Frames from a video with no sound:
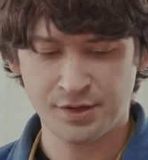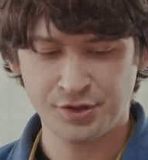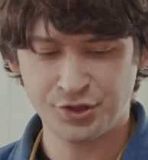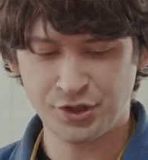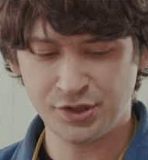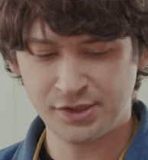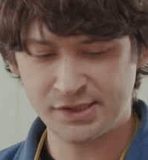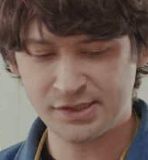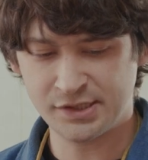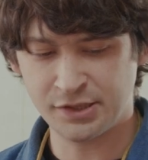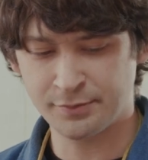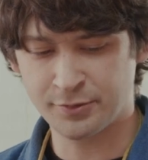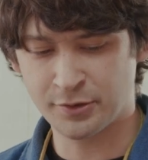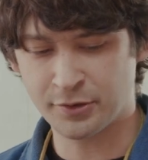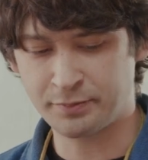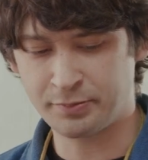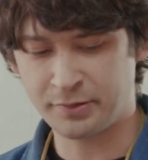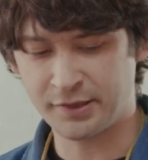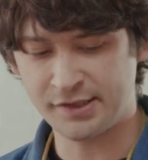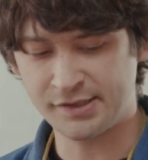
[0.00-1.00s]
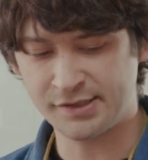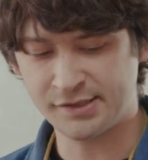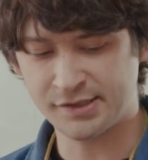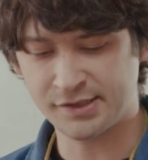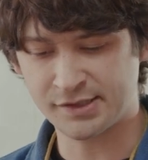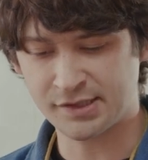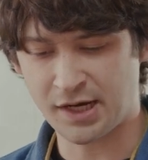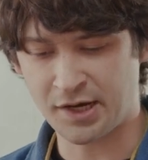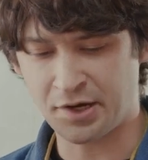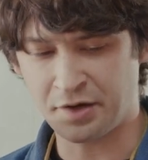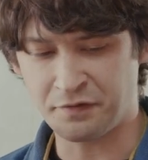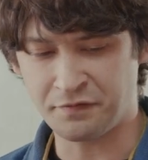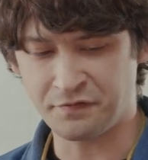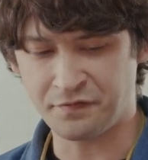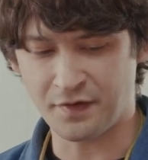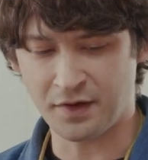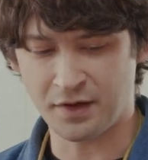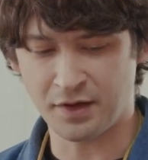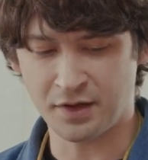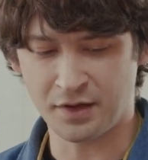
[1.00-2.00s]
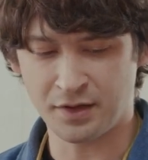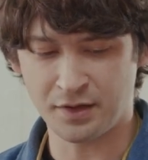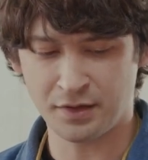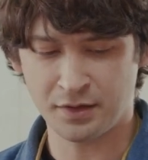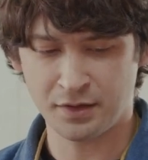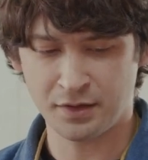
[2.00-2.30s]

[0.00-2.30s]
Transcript: Gene Seberg plays this kind of